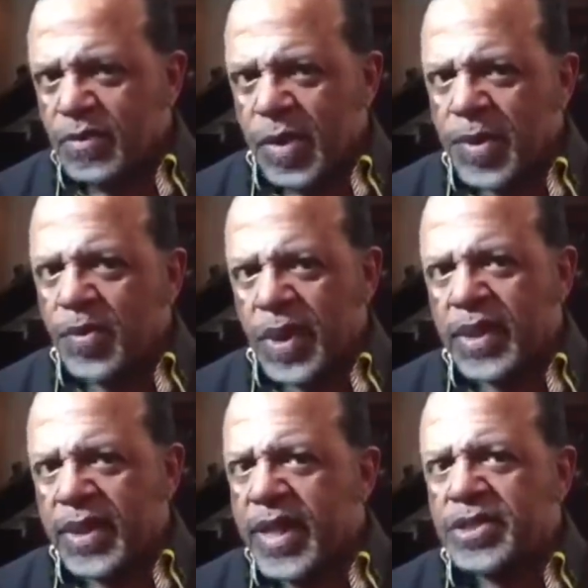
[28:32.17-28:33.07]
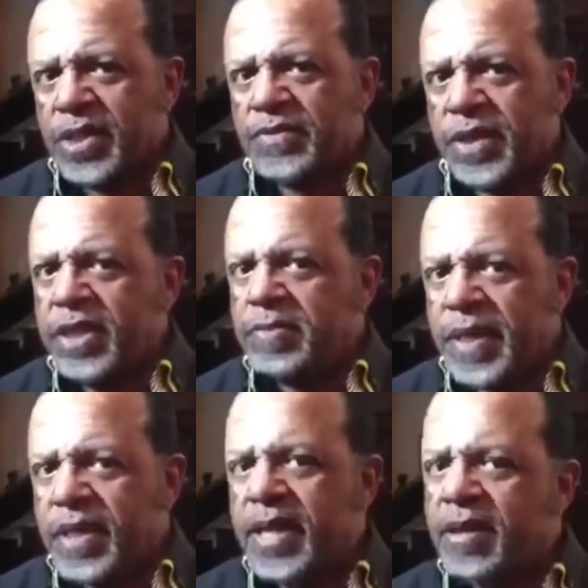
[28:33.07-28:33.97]
weeping, wailing, and gnashing of teeth.
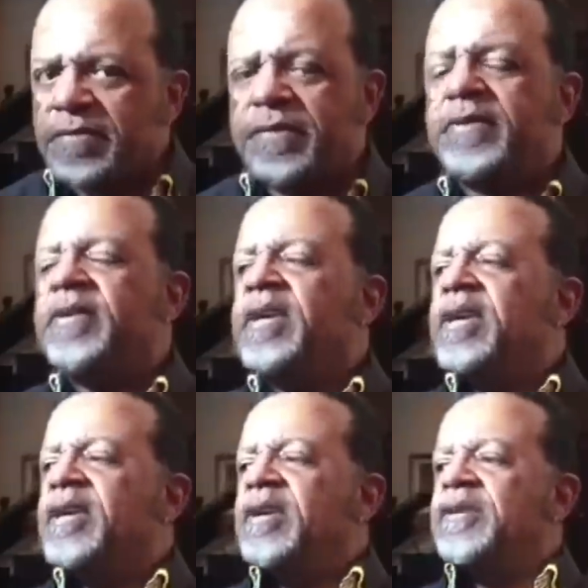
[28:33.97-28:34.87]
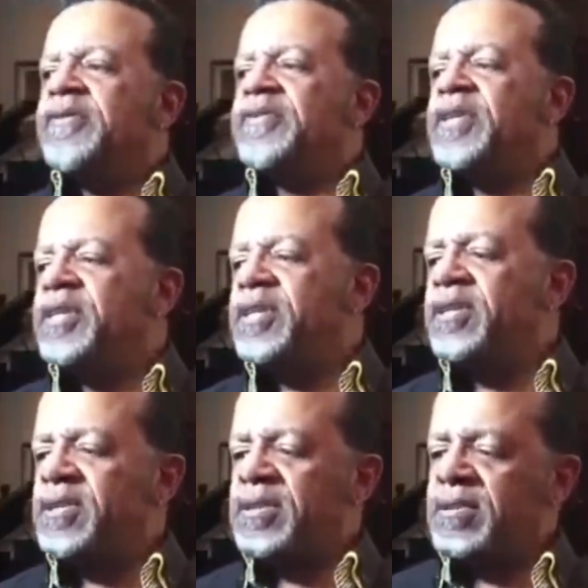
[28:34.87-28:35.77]
Been in hell for 15
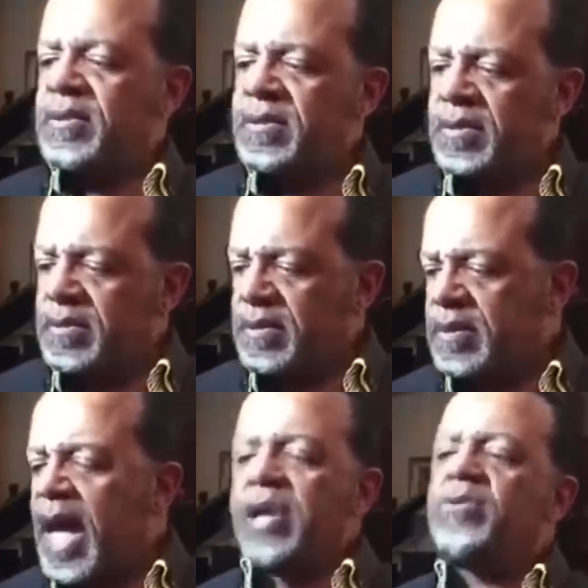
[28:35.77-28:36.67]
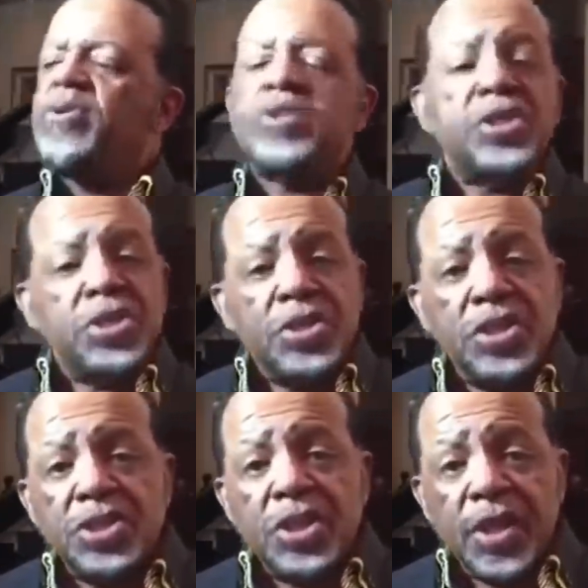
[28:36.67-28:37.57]
years. I don't know. Did you
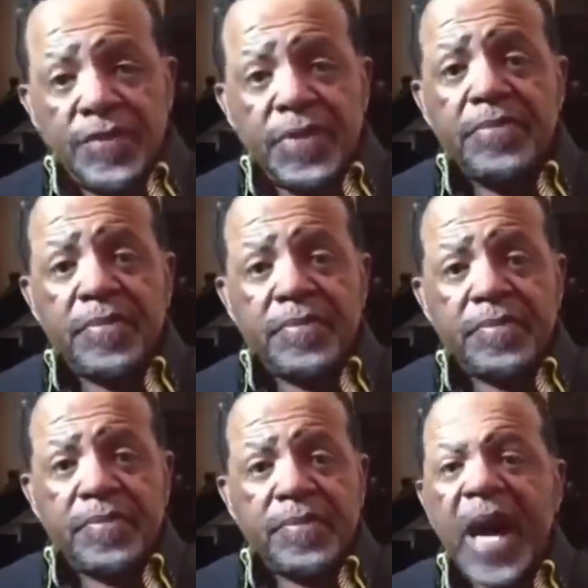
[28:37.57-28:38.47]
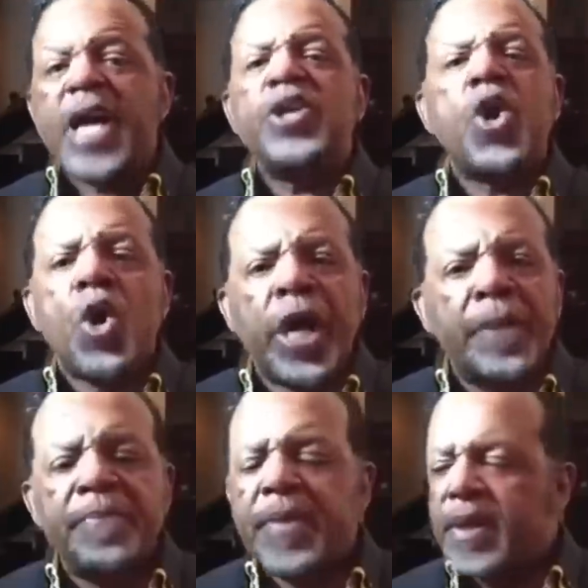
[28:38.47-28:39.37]
did you love him? I adored
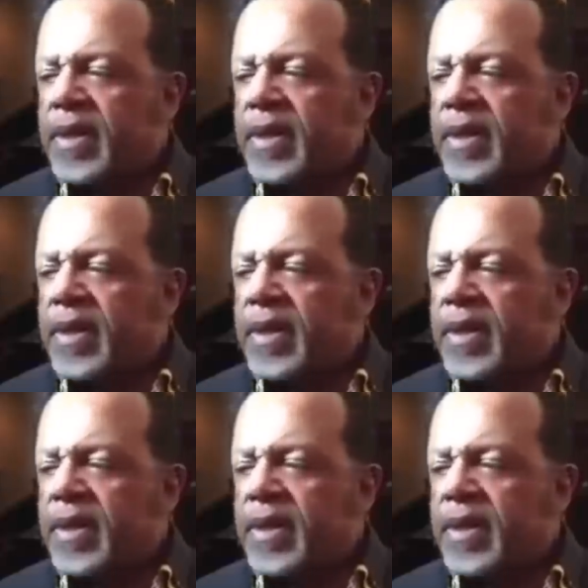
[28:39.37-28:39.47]
him.